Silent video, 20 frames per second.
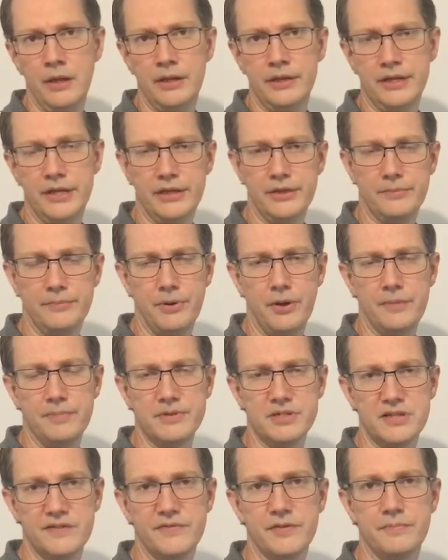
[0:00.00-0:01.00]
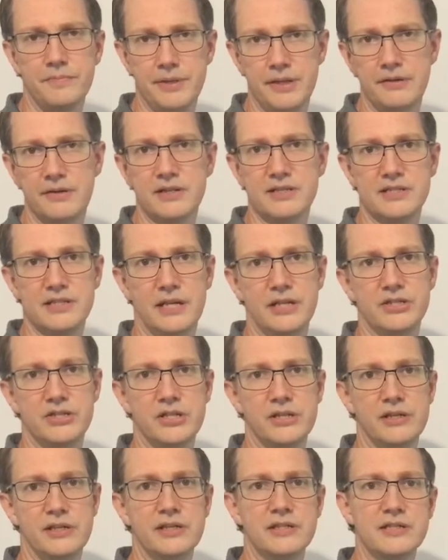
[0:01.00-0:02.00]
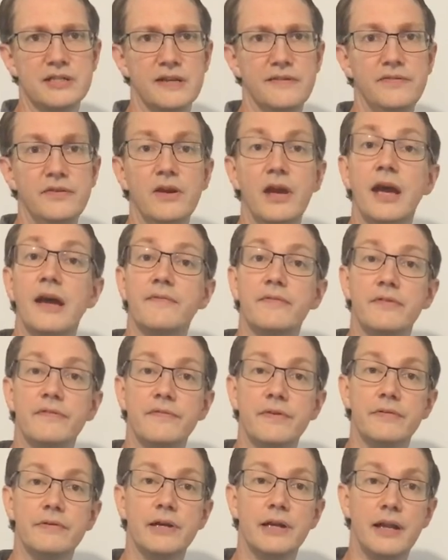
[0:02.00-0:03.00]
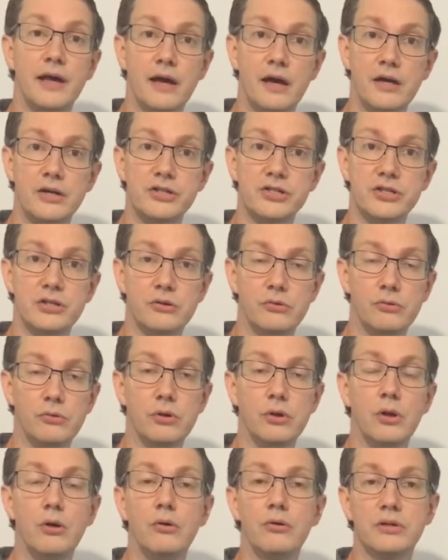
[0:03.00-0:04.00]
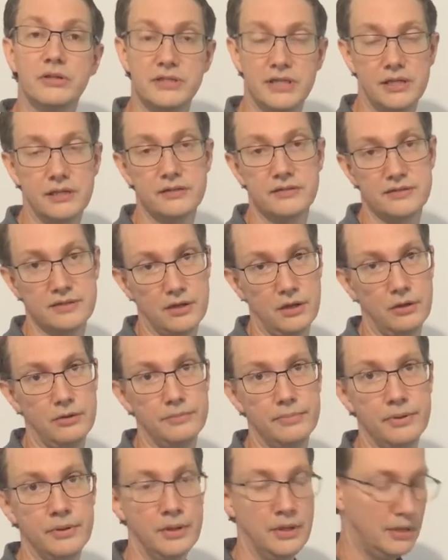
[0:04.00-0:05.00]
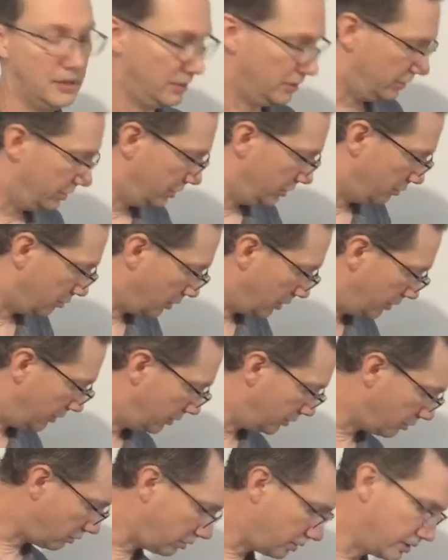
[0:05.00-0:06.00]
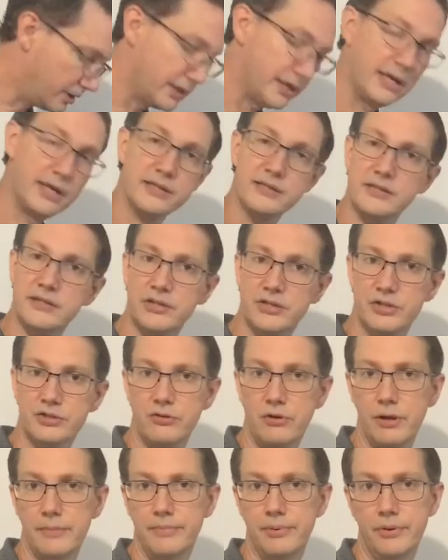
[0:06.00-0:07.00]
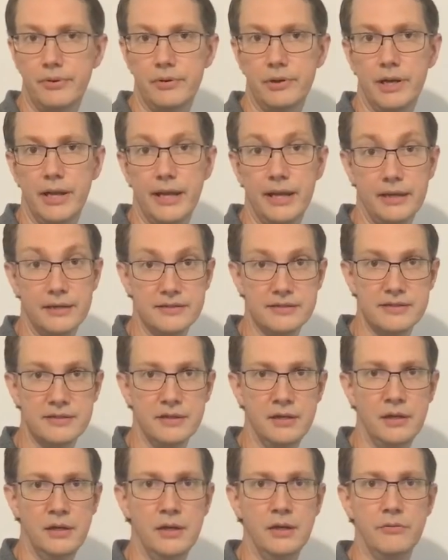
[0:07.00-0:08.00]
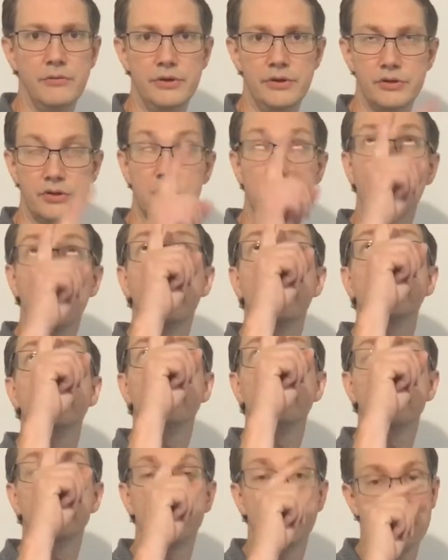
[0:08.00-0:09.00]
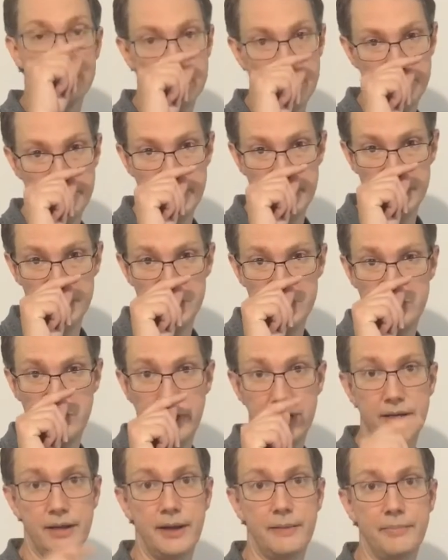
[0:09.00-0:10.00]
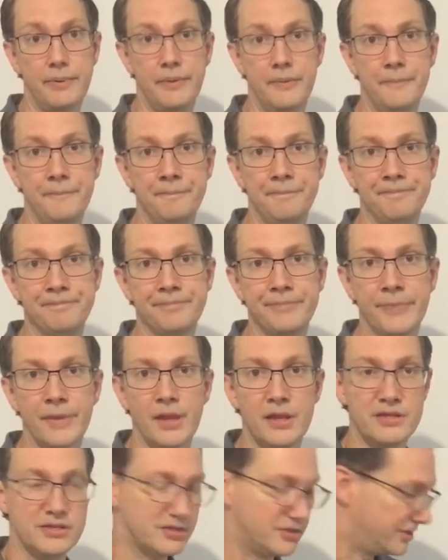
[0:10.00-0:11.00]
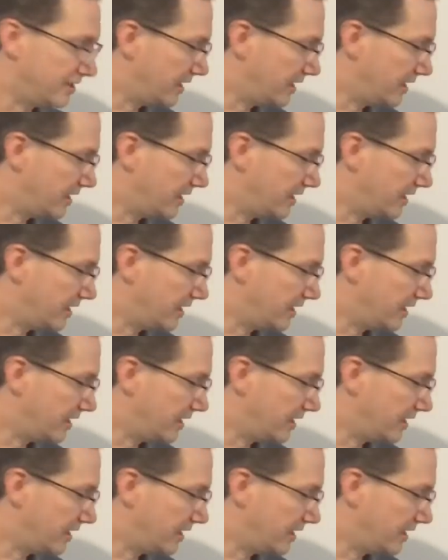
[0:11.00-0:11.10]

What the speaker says: Now the purpose of the pier extension is if you have a very large or long telescope, you won't knock it against the tripod legs when you're trying to look at something straight up. So